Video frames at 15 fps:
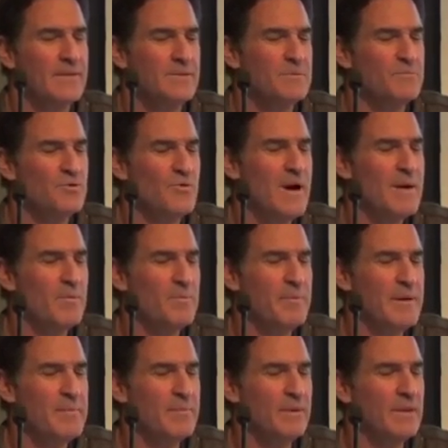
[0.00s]
some tribal
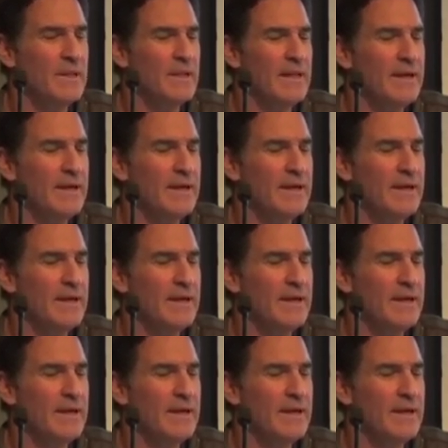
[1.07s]
people.